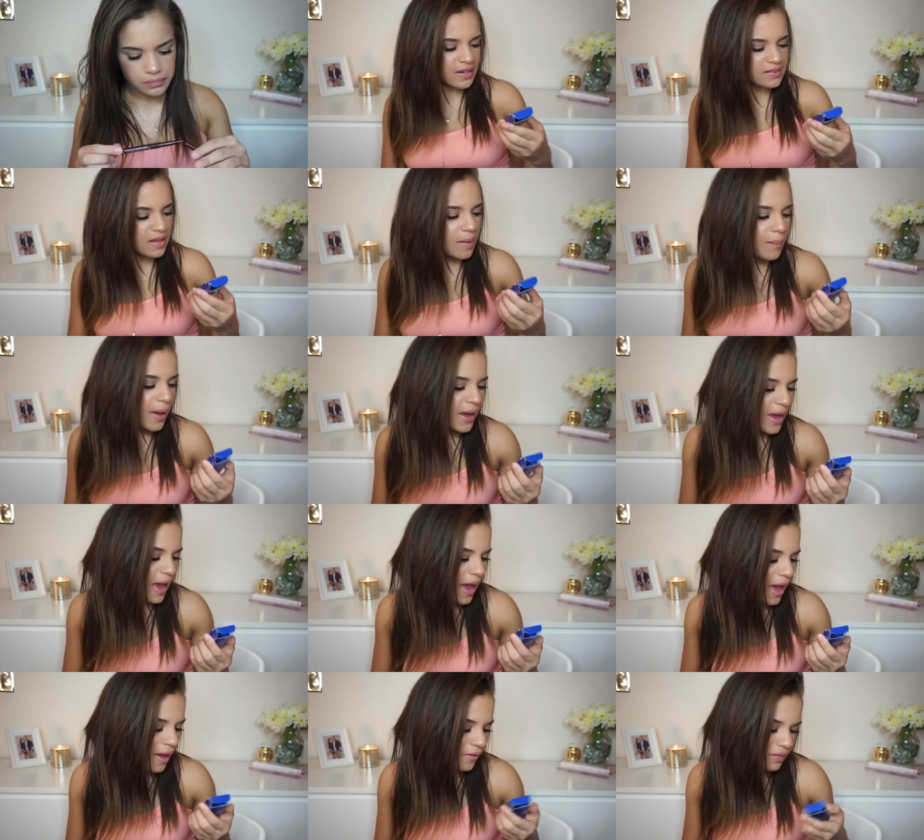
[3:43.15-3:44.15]
Next up, I
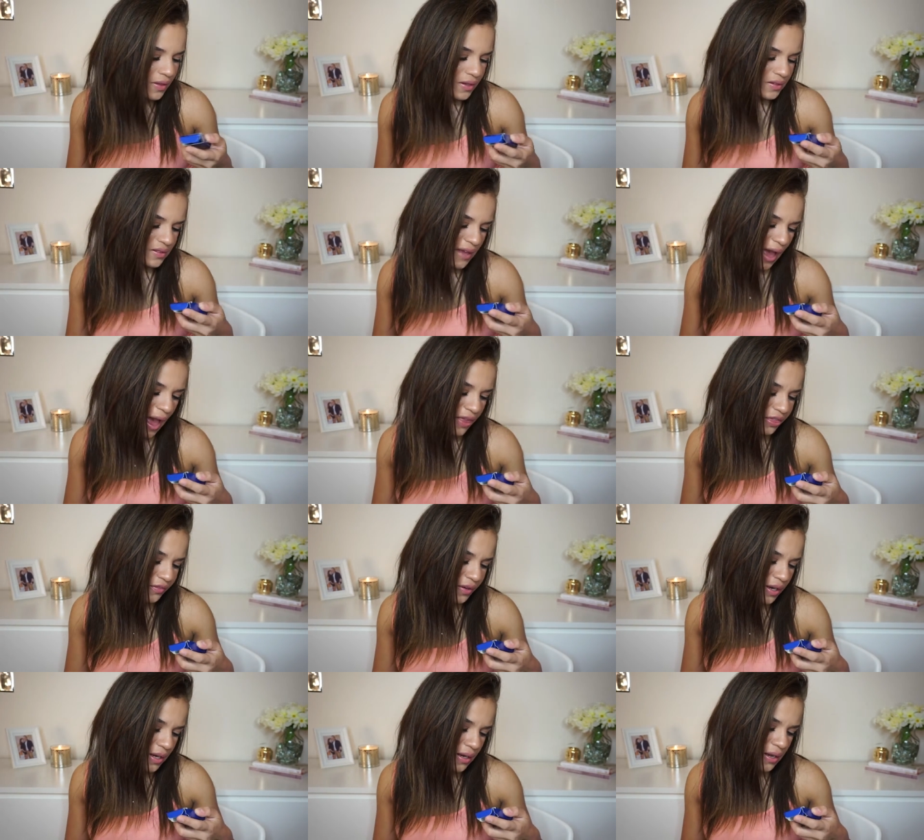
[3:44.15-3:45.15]
have this
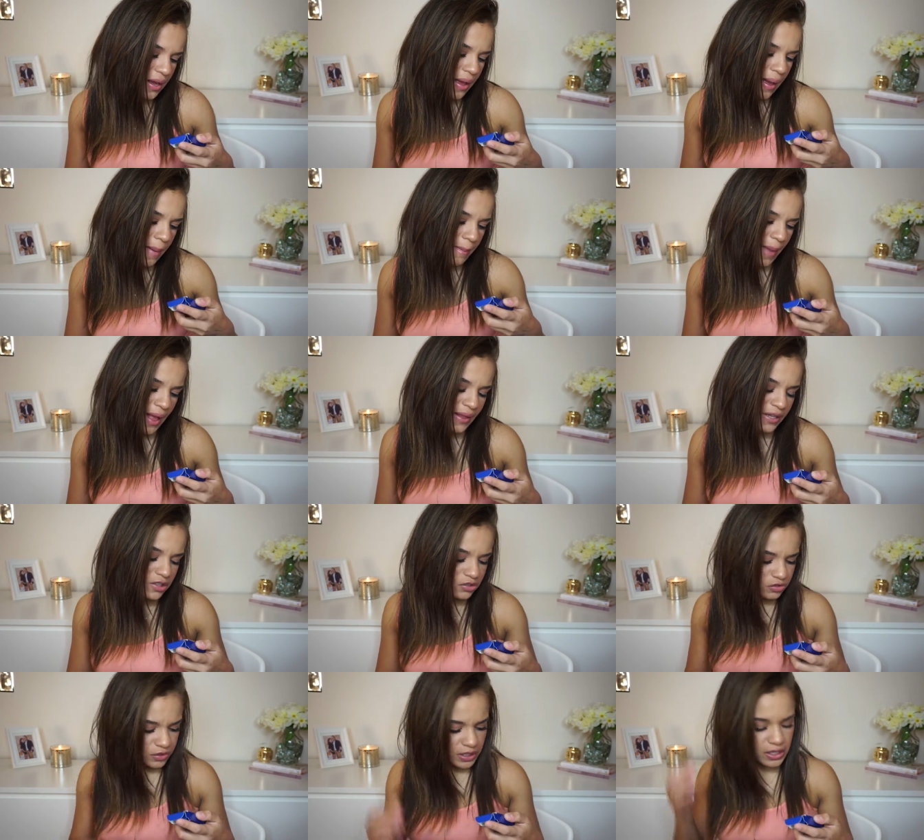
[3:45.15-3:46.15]
Catherine
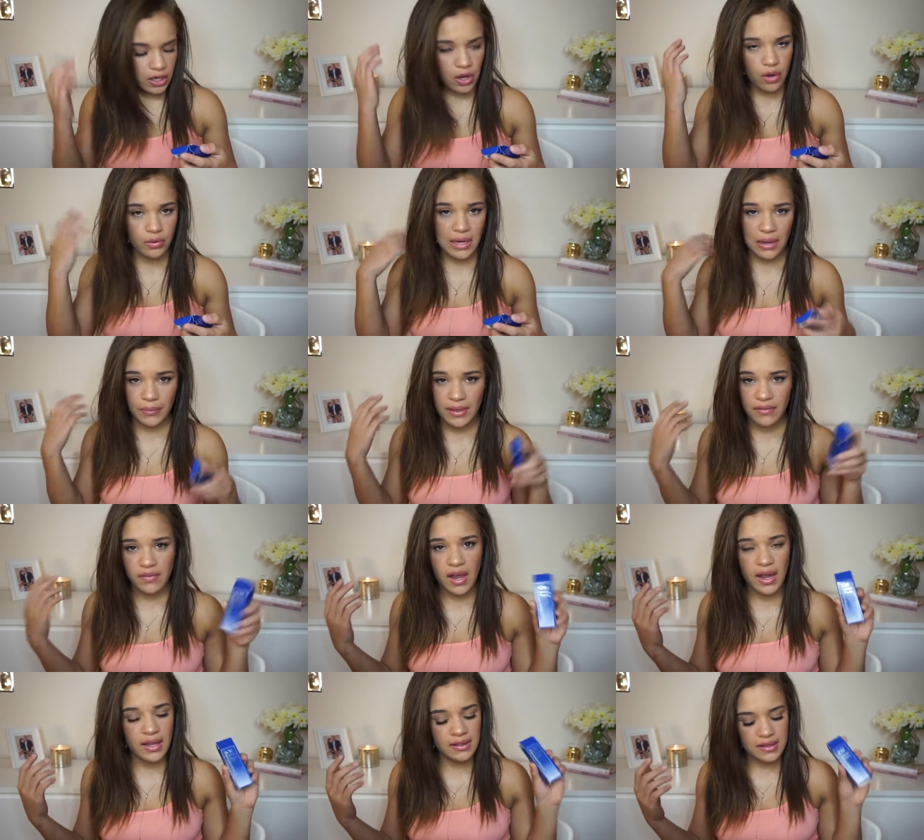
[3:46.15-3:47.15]
Malandrino. Now, we've
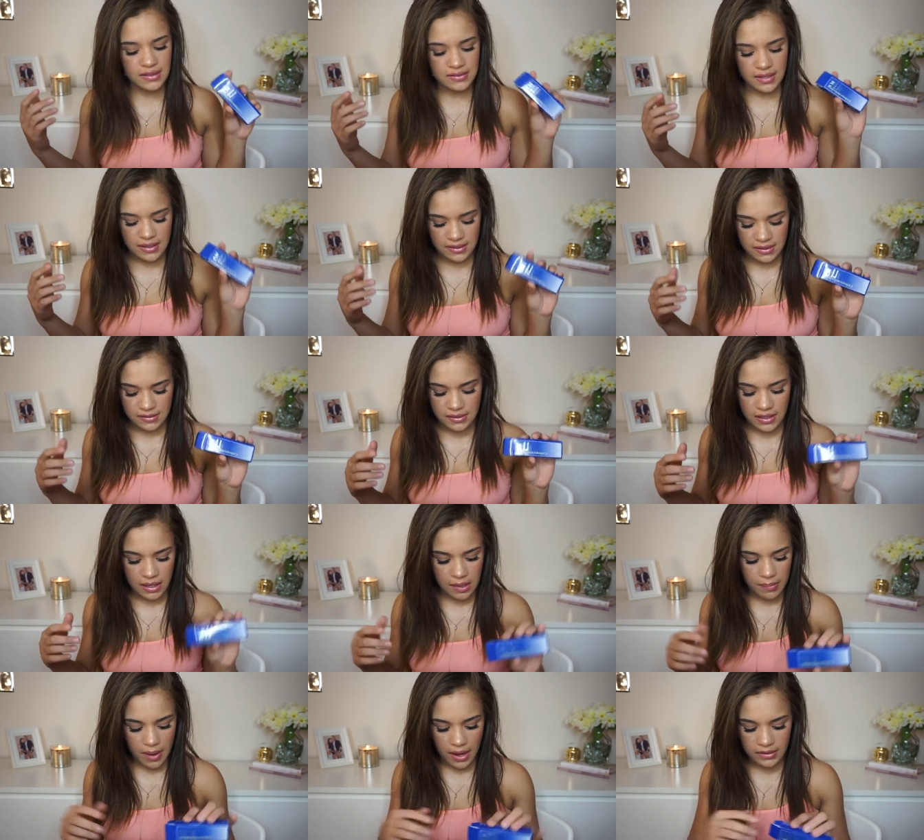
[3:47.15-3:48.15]
gotten things like this in
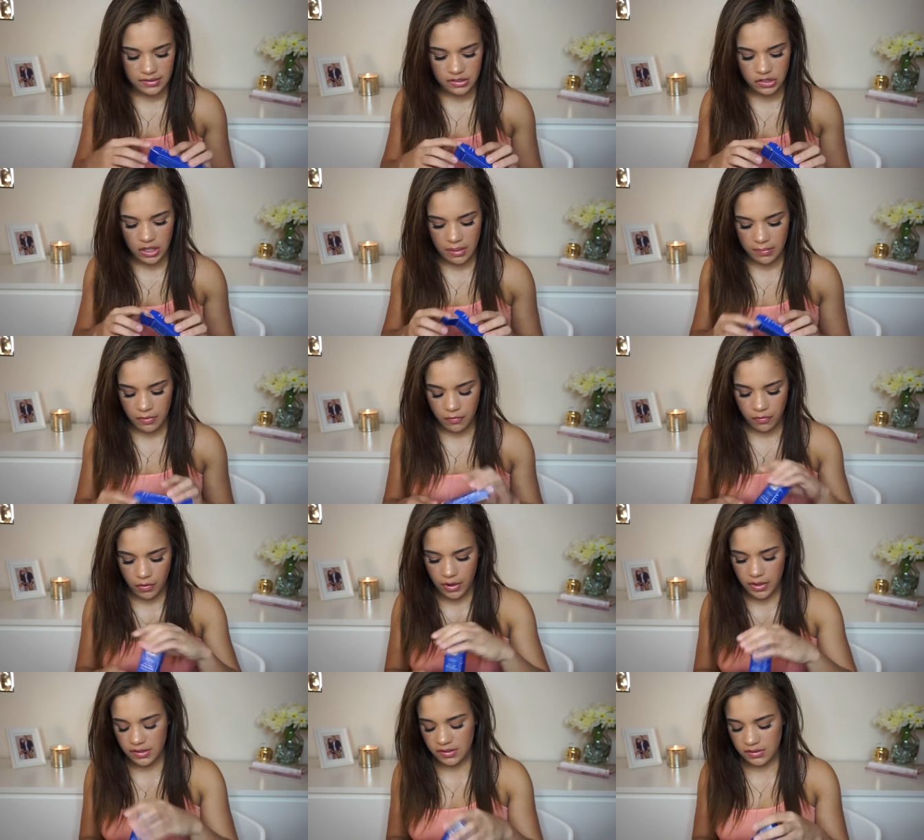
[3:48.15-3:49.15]
our Boxycharm
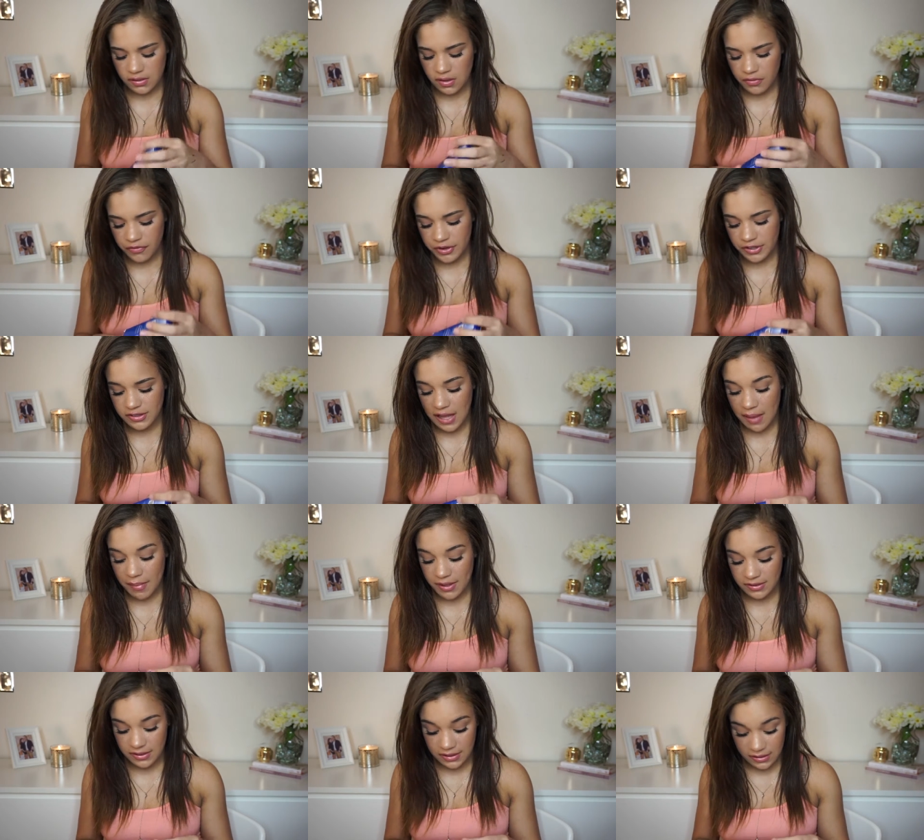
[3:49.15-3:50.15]
before. This isn't the first time
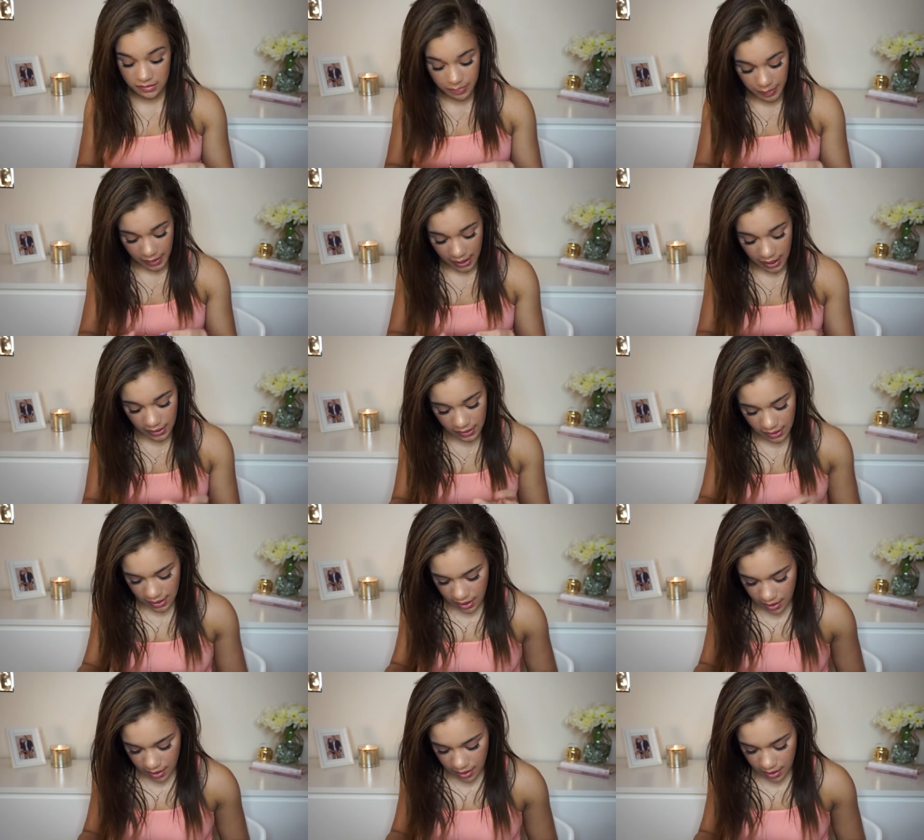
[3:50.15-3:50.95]
I see this brand,